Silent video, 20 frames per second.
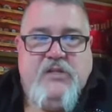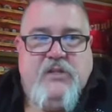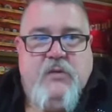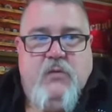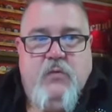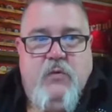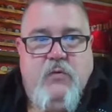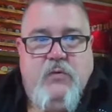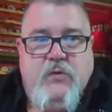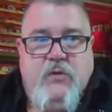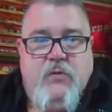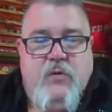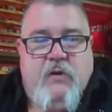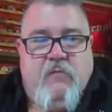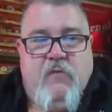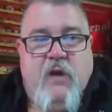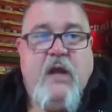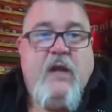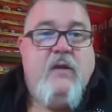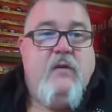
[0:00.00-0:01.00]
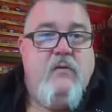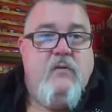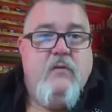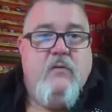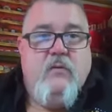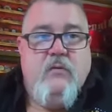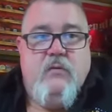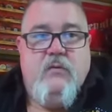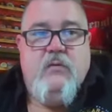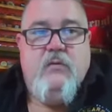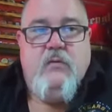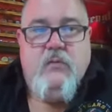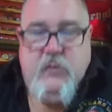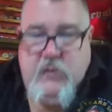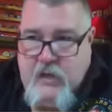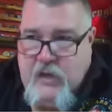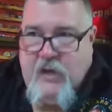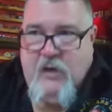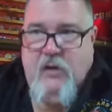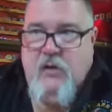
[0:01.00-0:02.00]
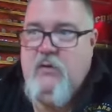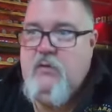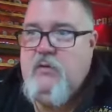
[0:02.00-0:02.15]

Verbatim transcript: Validating, doing vindicating it right. that you did it. Yeah.